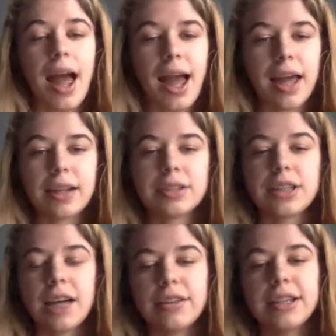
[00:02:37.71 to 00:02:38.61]
And
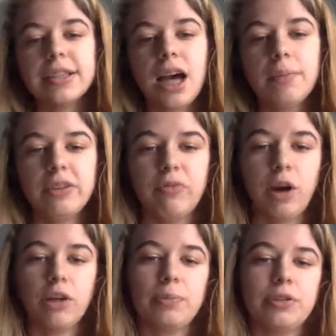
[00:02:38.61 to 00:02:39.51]
these types of
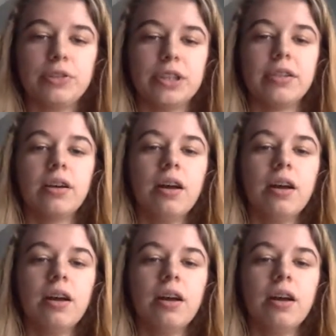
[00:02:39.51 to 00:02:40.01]
water pollution,